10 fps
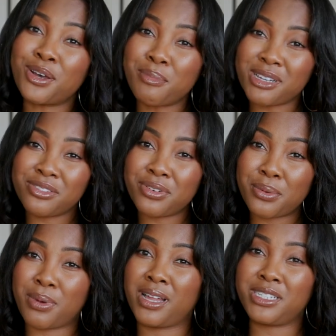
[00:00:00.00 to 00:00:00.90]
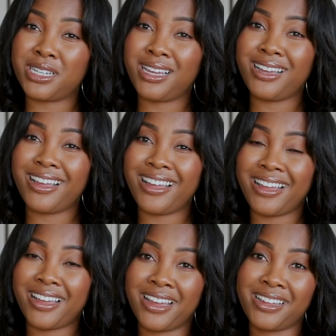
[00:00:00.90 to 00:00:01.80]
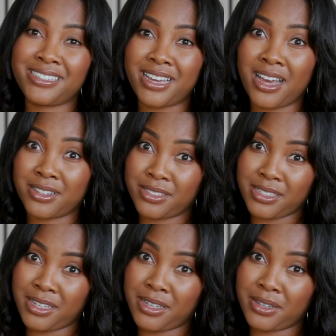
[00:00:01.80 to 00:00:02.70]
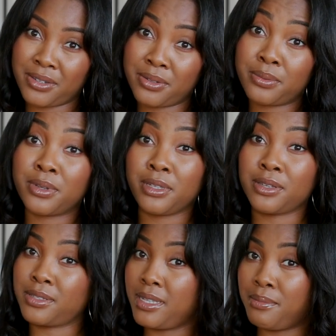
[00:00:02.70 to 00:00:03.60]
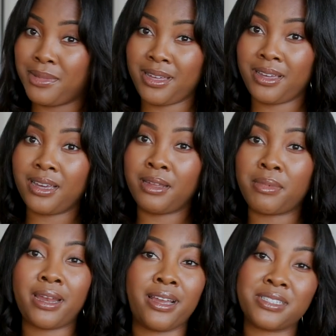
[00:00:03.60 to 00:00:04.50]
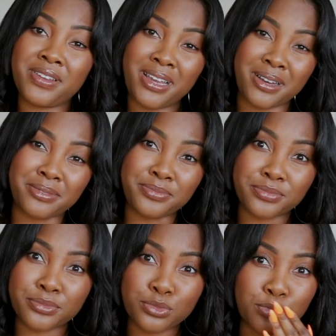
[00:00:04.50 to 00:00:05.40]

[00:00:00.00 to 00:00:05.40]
so much for watching and I'll see you, well, you'll see me in my next video.